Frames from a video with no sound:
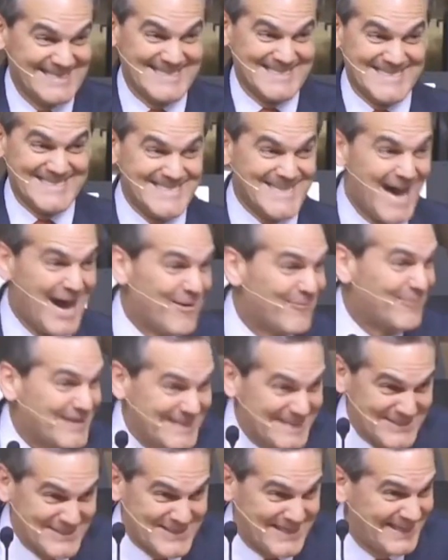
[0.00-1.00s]
that is
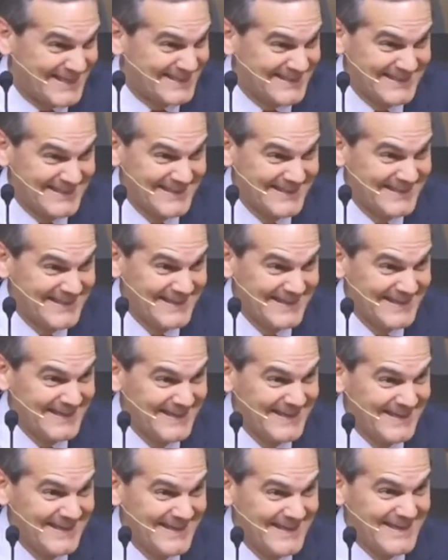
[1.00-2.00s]
not what he said.
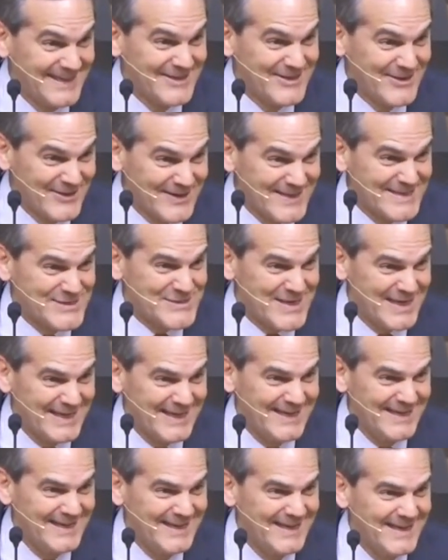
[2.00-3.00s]
You know what he
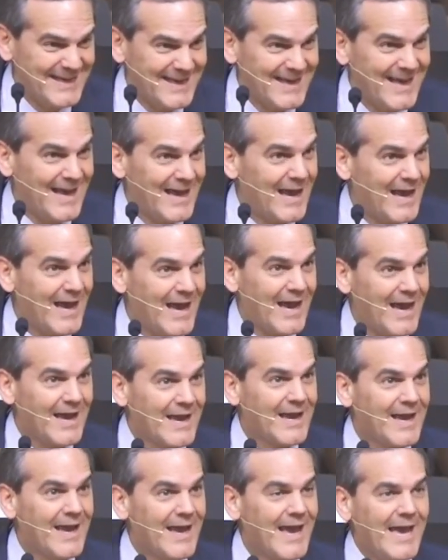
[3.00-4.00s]
said?
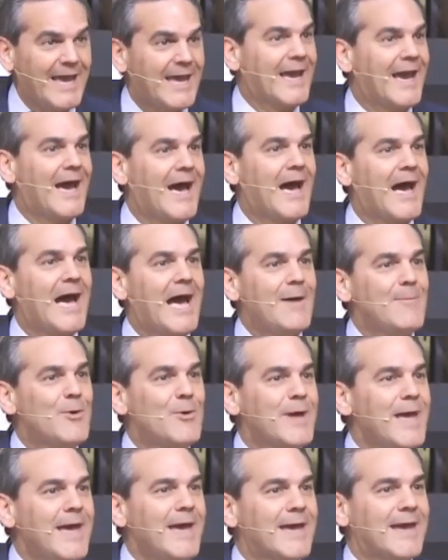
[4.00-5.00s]
Hey,
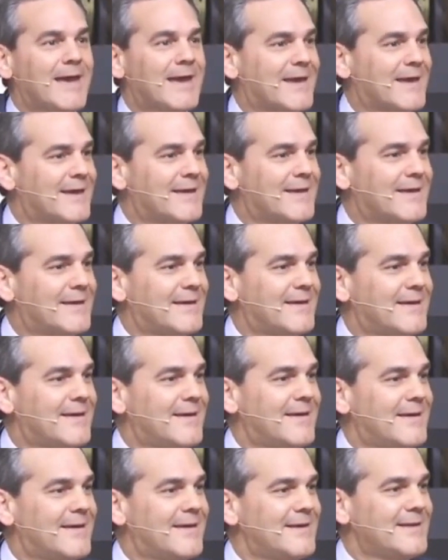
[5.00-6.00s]
I'm okay.
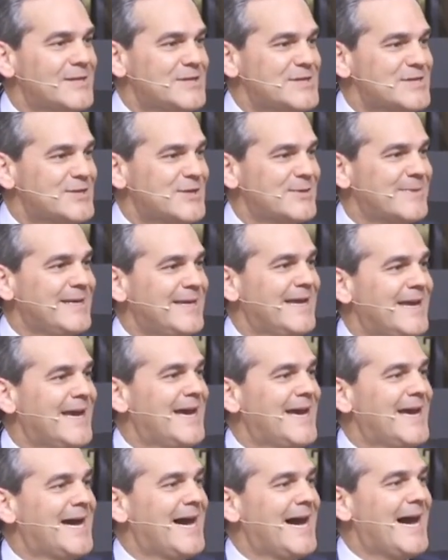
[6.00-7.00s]
Listen to
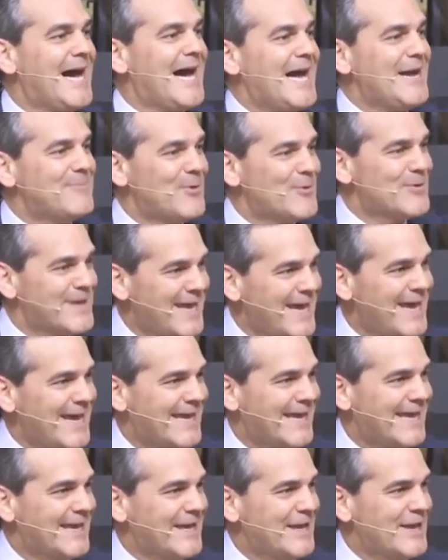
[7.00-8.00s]
me. I'm
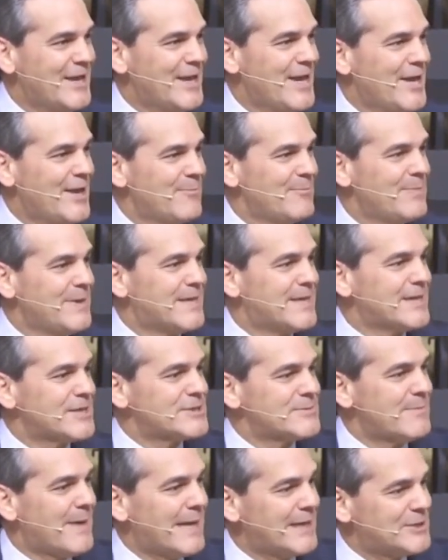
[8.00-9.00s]
okay
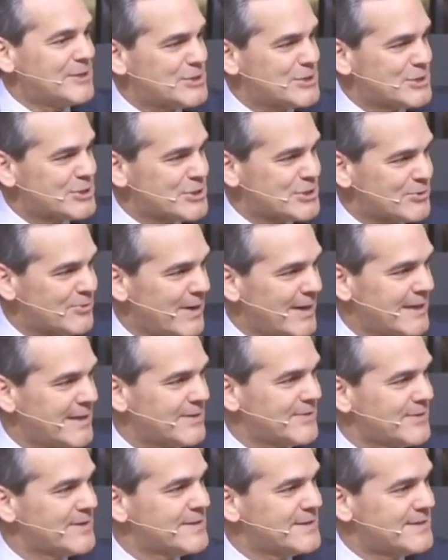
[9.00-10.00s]
because my
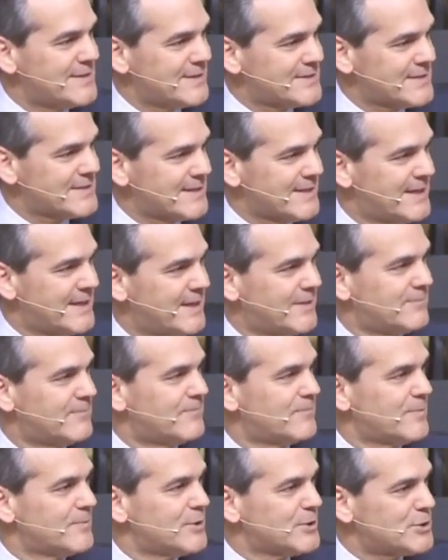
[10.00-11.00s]
strength doesn't
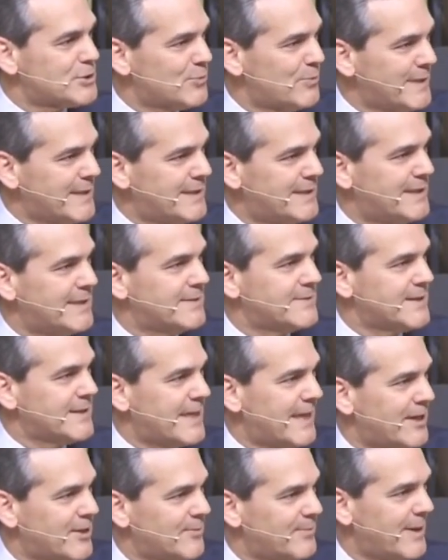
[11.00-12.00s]
come from the
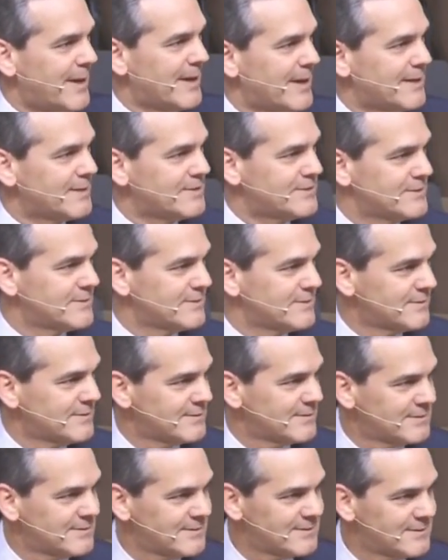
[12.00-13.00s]
Twinkie in the care package.